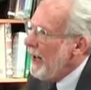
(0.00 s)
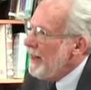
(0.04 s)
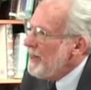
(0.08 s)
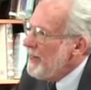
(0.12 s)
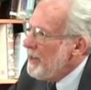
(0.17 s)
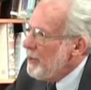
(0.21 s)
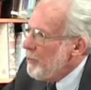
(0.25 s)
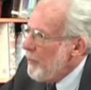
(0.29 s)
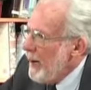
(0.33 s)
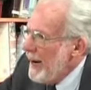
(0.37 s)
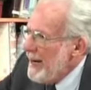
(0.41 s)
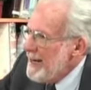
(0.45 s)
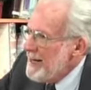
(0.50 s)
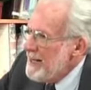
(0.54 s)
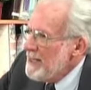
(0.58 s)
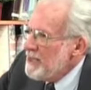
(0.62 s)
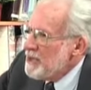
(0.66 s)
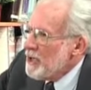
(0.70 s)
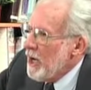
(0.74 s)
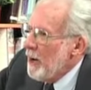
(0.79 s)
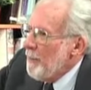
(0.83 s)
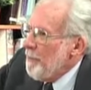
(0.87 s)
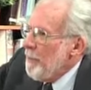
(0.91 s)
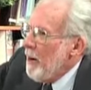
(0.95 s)
The
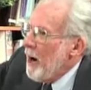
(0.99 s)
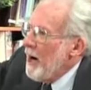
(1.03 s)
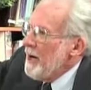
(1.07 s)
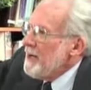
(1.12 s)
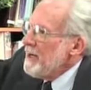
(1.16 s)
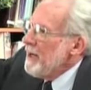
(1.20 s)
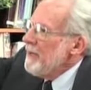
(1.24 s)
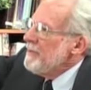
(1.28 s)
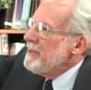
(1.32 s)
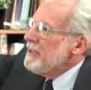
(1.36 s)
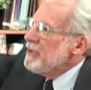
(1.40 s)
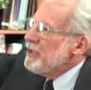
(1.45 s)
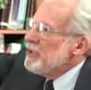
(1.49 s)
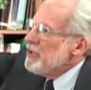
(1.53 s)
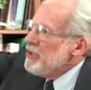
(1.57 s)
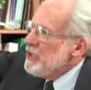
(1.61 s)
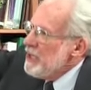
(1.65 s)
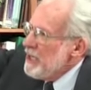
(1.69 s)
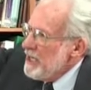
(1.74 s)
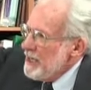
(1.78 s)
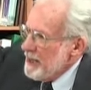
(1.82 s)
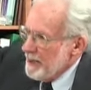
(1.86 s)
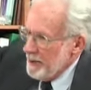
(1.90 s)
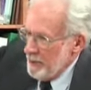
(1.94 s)
Iranians are part of the
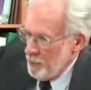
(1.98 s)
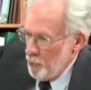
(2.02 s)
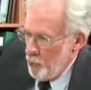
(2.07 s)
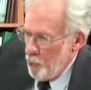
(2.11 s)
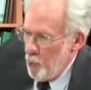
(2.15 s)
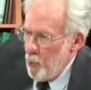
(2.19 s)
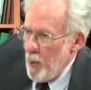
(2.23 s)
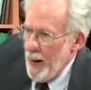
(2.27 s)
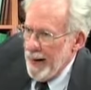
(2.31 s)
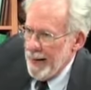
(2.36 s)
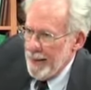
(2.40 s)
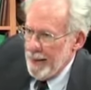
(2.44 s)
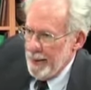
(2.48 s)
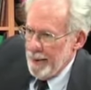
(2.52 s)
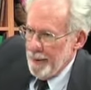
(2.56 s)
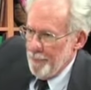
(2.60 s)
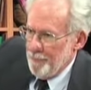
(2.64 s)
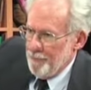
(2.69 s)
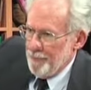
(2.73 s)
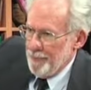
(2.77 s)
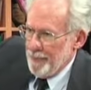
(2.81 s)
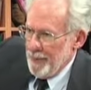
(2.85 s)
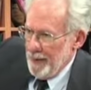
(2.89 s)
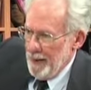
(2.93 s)
Shia wing
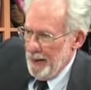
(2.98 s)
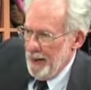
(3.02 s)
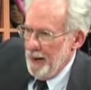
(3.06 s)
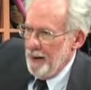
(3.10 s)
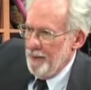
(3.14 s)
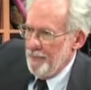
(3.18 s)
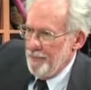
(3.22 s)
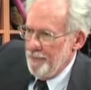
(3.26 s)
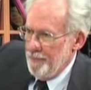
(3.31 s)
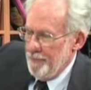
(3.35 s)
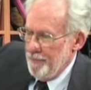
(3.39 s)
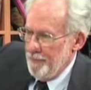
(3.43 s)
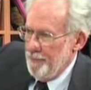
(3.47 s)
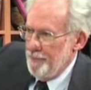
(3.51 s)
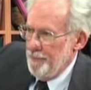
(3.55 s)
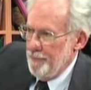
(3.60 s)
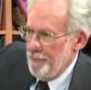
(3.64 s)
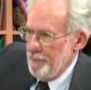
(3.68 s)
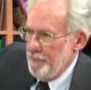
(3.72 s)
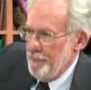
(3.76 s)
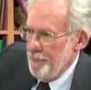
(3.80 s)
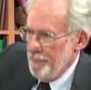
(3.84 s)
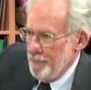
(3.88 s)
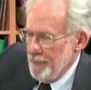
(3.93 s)
of
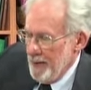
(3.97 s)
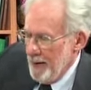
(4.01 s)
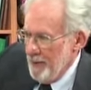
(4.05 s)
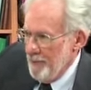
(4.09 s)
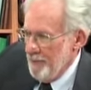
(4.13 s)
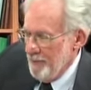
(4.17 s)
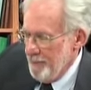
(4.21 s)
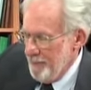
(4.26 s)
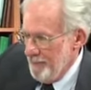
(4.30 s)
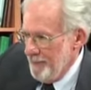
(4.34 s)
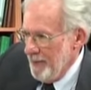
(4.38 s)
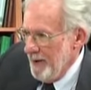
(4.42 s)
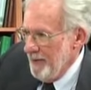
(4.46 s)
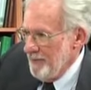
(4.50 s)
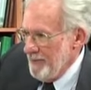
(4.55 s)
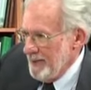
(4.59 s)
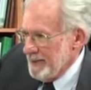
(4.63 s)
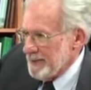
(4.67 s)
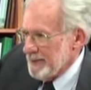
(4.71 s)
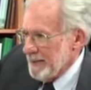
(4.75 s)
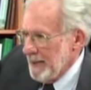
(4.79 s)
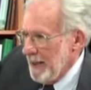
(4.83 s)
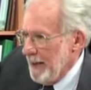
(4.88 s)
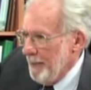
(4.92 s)

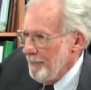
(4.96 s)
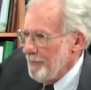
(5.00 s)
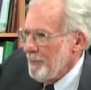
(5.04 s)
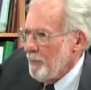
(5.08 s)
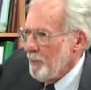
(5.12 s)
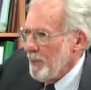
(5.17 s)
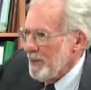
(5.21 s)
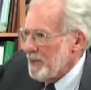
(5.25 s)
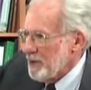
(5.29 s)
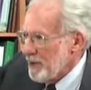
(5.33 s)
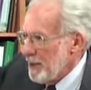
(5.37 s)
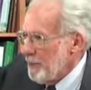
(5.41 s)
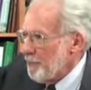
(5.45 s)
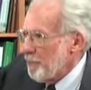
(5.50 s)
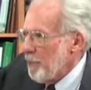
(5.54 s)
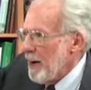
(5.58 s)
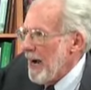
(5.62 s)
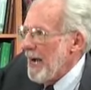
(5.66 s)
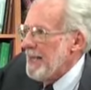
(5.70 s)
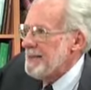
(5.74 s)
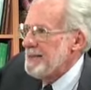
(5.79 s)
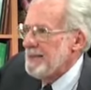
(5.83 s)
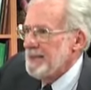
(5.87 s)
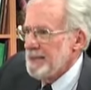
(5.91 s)
Islam, which
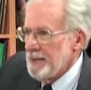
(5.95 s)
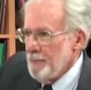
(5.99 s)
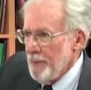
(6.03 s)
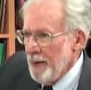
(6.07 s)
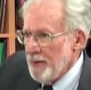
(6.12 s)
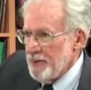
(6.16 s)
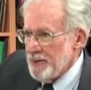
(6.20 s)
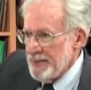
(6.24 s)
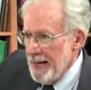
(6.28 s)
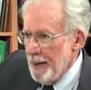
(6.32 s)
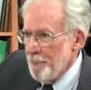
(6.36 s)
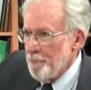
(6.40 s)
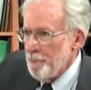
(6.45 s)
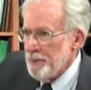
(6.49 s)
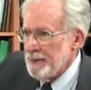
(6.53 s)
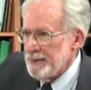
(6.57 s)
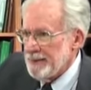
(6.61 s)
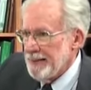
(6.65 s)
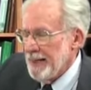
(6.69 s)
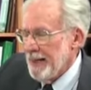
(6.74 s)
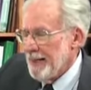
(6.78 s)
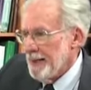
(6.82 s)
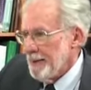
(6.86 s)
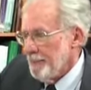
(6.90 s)
comprises about
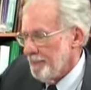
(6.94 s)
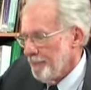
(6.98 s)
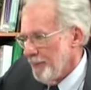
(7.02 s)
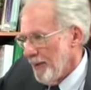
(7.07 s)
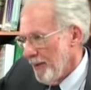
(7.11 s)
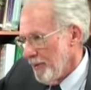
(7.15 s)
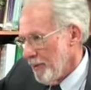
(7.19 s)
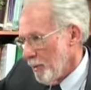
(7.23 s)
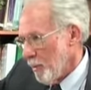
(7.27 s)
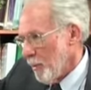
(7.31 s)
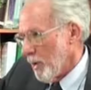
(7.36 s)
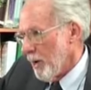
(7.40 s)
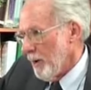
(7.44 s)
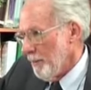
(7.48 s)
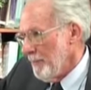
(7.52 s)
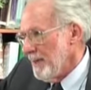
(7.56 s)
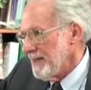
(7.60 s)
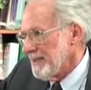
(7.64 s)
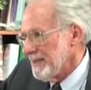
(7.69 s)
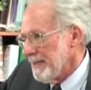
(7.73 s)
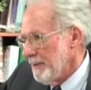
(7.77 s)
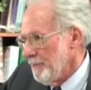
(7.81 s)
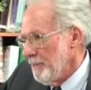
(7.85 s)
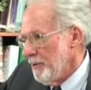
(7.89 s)
10% of the world
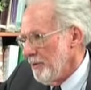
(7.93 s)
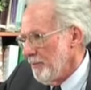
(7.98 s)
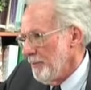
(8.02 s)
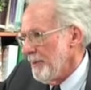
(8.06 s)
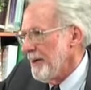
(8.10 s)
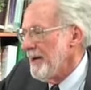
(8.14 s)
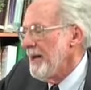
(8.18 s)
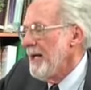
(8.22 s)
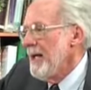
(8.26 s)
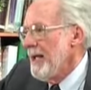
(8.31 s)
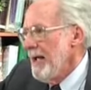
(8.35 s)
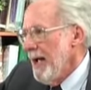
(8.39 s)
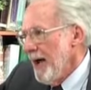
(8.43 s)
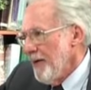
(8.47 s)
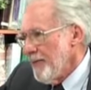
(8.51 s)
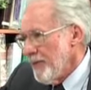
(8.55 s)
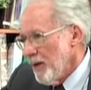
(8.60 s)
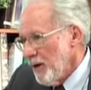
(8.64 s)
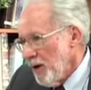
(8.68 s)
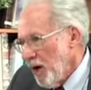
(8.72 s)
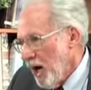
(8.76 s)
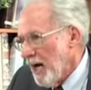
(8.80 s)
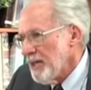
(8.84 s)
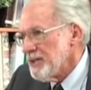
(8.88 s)
Muslim movement. And the
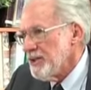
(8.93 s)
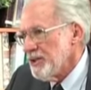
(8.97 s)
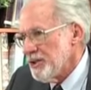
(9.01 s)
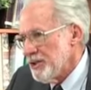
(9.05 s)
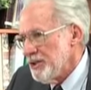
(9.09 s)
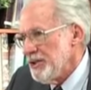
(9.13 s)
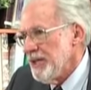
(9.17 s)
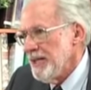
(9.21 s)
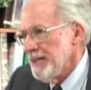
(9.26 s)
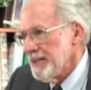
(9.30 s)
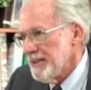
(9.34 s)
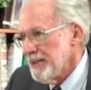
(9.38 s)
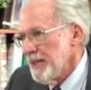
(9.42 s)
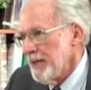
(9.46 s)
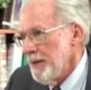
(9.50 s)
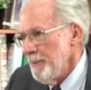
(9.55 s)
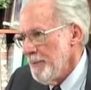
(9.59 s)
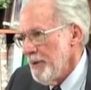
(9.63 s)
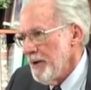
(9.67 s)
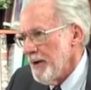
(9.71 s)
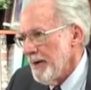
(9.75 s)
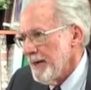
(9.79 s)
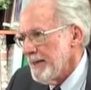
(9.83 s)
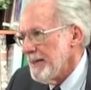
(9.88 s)
largest Shia
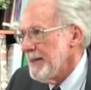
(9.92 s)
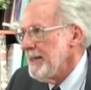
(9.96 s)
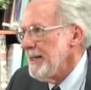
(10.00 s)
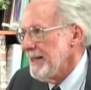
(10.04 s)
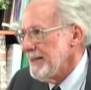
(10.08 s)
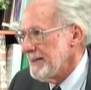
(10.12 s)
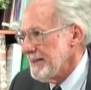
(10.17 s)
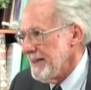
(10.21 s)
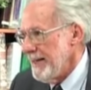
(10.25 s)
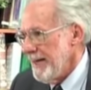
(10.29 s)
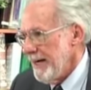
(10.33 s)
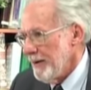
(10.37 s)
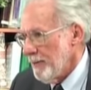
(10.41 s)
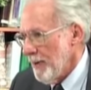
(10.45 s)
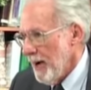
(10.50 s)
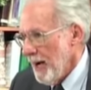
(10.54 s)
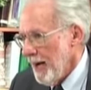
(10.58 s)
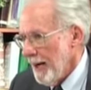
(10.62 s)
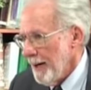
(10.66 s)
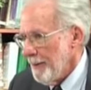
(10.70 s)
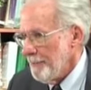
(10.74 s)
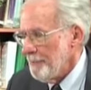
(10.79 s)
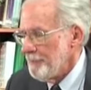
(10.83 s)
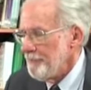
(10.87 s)
community is in
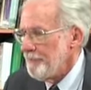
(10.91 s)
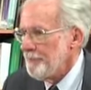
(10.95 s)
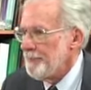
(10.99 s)
Iran.